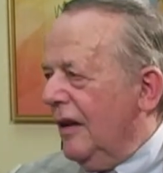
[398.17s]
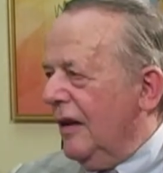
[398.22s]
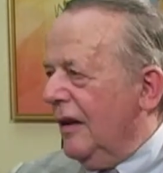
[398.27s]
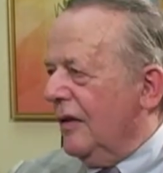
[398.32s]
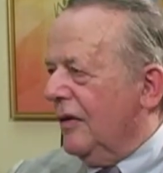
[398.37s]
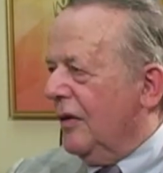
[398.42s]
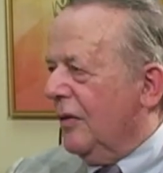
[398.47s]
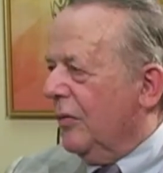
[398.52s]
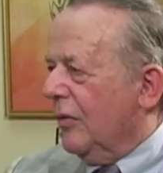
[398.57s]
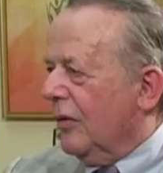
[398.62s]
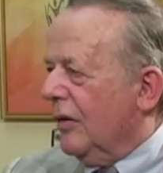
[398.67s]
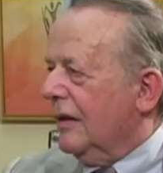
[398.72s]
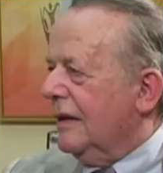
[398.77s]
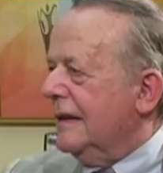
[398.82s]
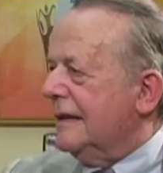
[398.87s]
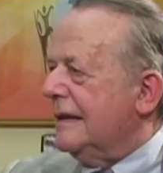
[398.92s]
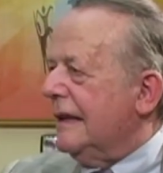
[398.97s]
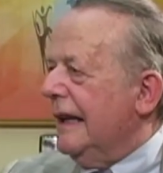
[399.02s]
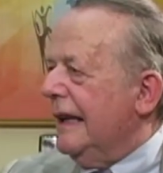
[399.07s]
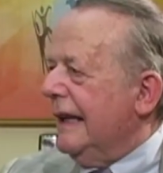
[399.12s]
the world
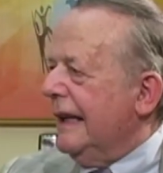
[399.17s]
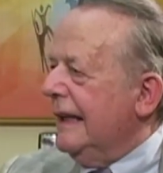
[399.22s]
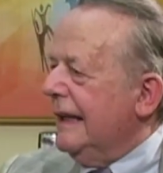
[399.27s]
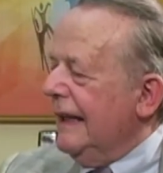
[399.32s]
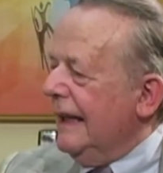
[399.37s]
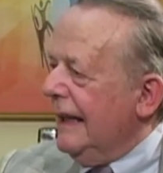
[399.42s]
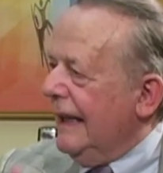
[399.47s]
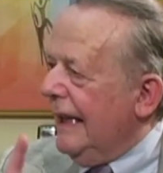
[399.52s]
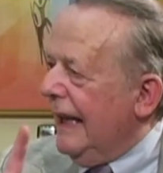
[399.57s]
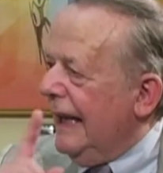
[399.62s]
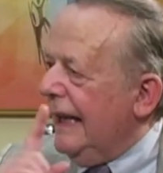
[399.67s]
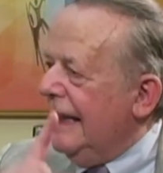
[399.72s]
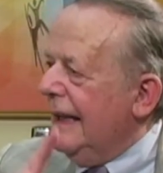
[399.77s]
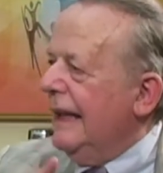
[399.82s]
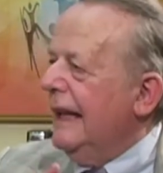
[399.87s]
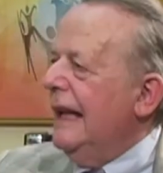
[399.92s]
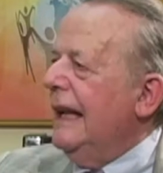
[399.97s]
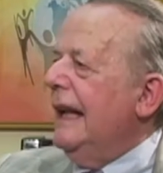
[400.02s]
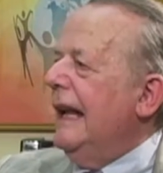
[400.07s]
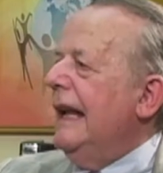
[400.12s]
is like, and E8
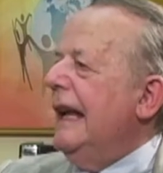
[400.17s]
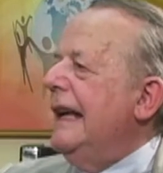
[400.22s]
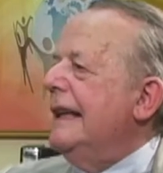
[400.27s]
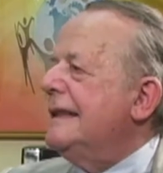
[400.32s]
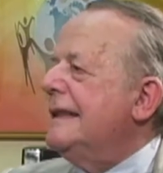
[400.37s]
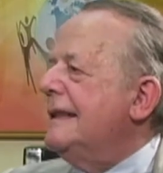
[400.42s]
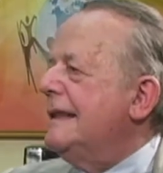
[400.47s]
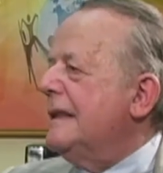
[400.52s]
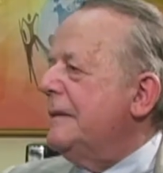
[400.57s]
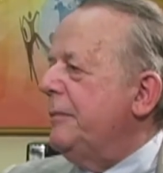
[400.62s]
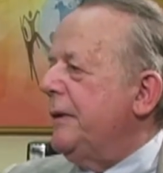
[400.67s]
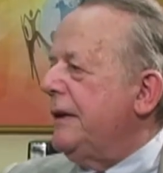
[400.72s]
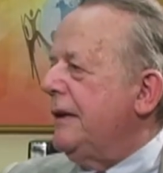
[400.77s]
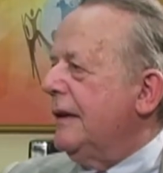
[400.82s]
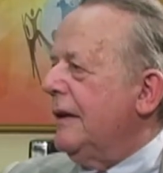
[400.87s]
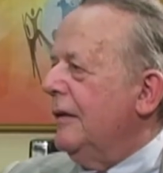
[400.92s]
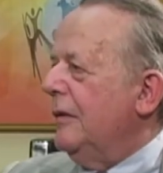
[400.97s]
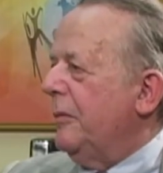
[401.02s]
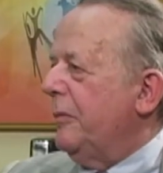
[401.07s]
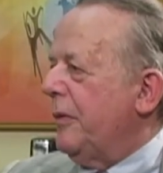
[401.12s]
has this
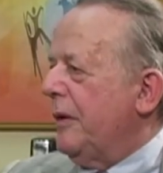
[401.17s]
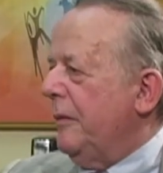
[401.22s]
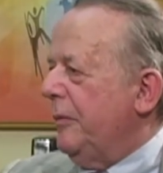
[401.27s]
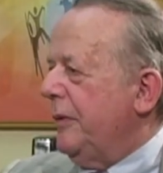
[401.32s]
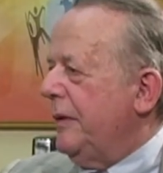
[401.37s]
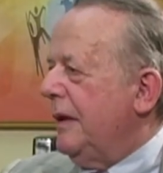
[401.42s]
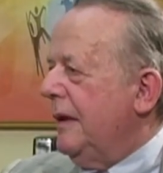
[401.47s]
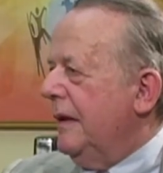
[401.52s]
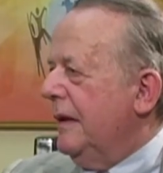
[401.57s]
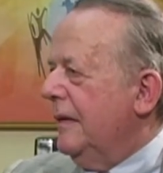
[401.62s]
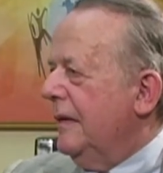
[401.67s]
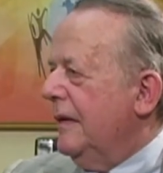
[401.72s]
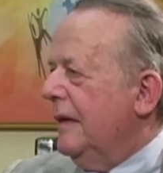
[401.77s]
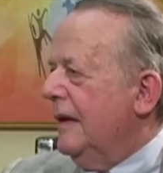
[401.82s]
particular property.